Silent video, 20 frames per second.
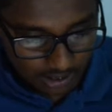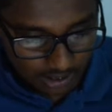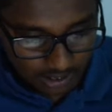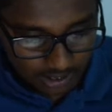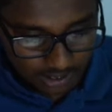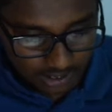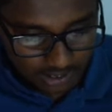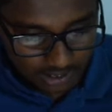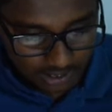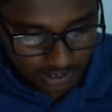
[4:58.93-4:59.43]

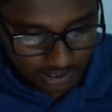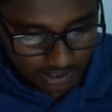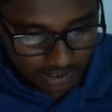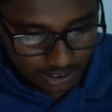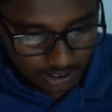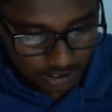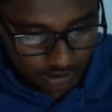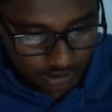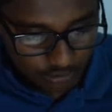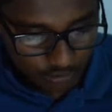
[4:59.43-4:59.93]
It
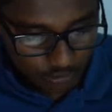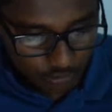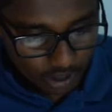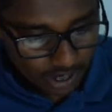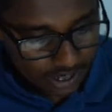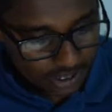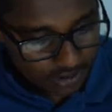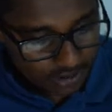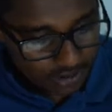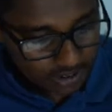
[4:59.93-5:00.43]
consists of why
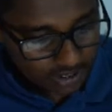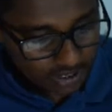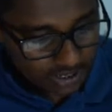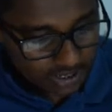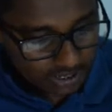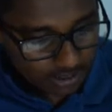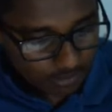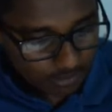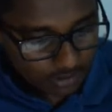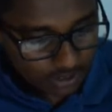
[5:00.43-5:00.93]
choose this
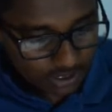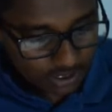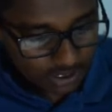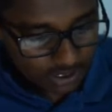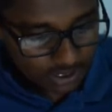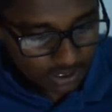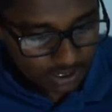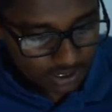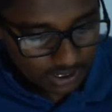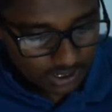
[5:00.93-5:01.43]
syllabus,
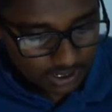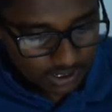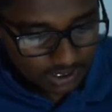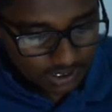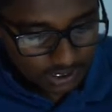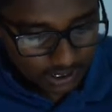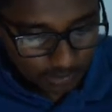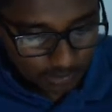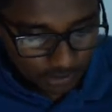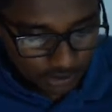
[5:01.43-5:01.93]

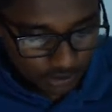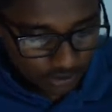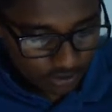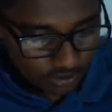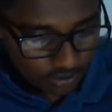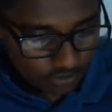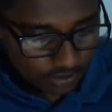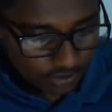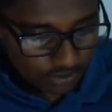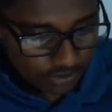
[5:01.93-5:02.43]
syllabus
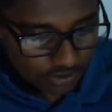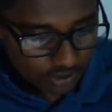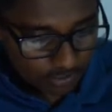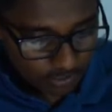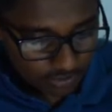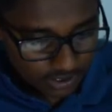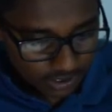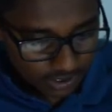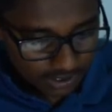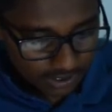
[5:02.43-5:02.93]
overview,
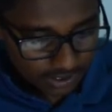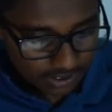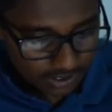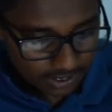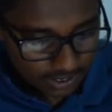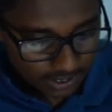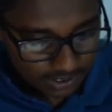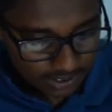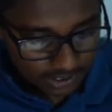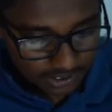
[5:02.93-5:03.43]
subject
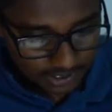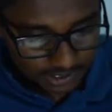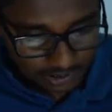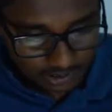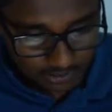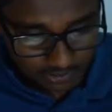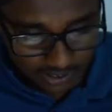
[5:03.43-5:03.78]
content, details of the